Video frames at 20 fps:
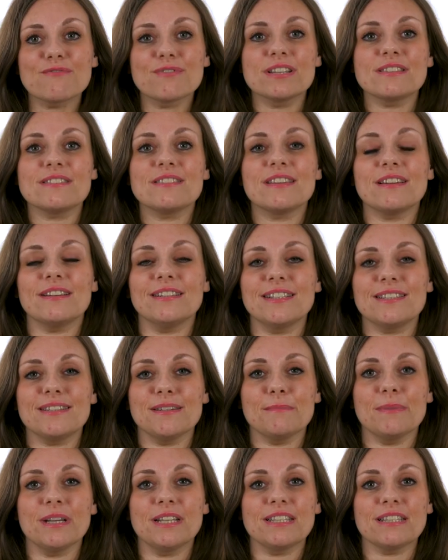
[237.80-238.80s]
rinse the
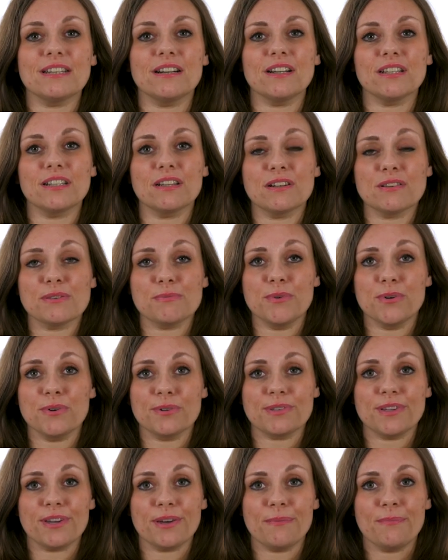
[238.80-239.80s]
item in deionised
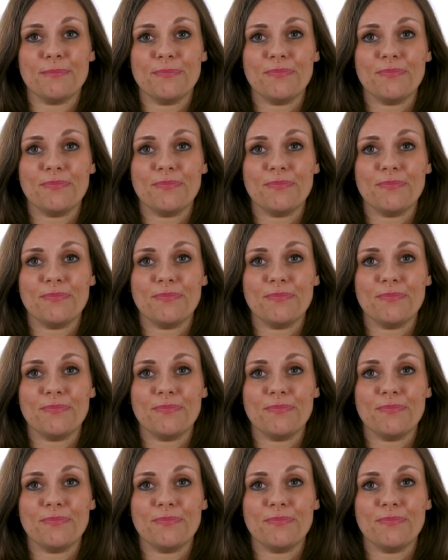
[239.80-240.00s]
water.